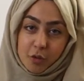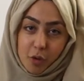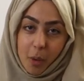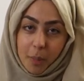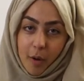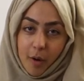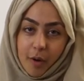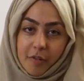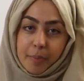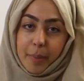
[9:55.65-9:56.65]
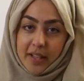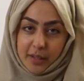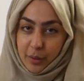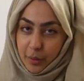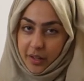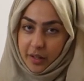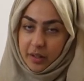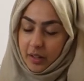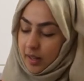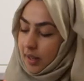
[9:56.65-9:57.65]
drop of basil oil,